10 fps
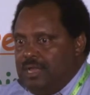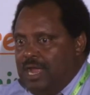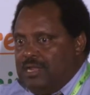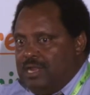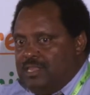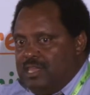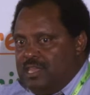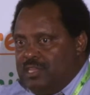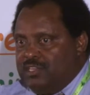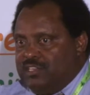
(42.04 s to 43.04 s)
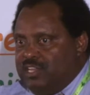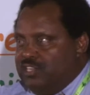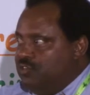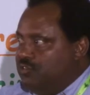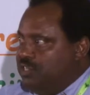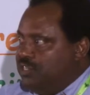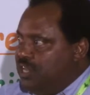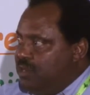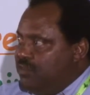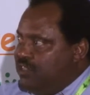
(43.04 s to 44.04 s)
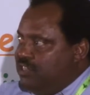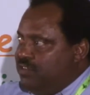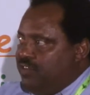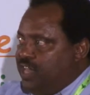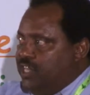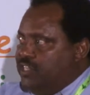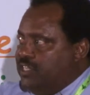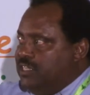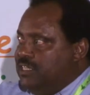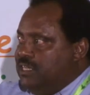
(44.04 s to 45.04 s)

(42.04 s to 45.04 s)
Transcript: undertaking research on sustainable desertification